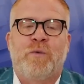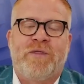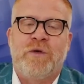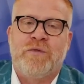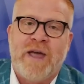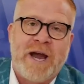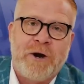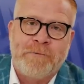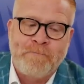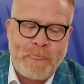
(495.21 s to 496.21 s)
with you
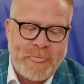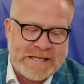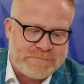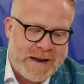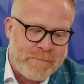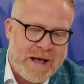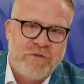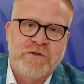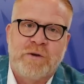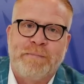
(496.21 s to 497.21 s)
there as my
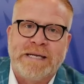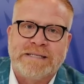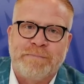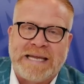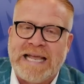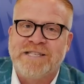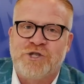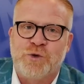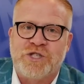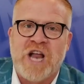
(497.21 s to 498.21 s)
mouth
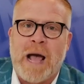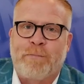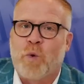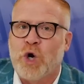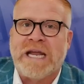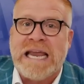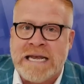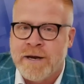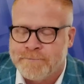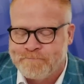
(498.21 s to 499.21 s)
begins to stop
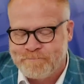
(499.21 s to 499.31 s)
working.